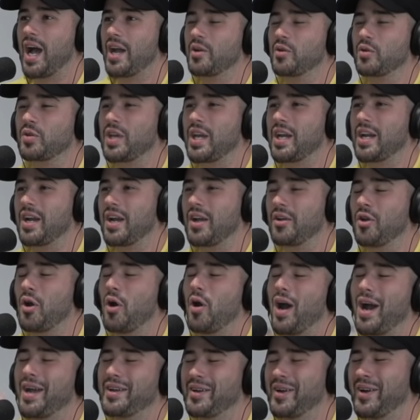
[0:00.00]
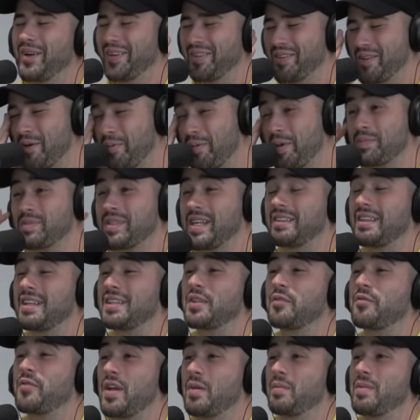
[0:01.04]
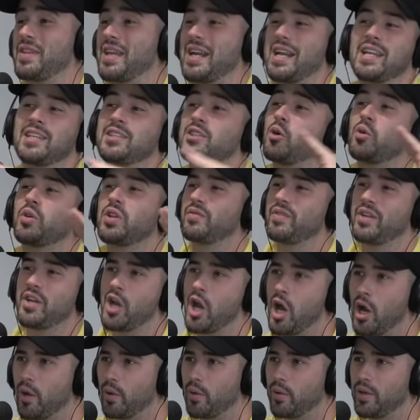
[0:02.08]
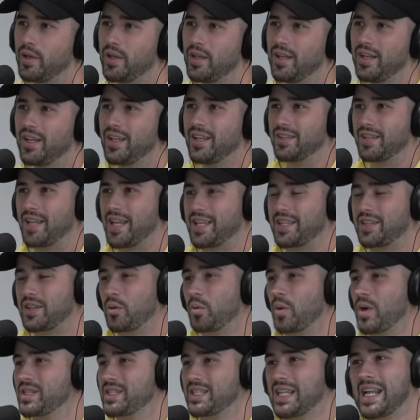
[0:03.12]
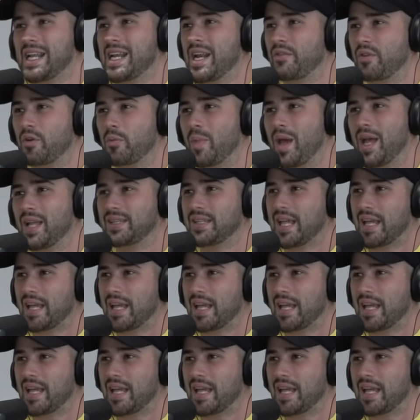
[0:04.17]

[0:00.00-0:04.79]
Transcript: I don't care. No, I know. No, but I'm saying like the family that I don't even know, like the ones that I never met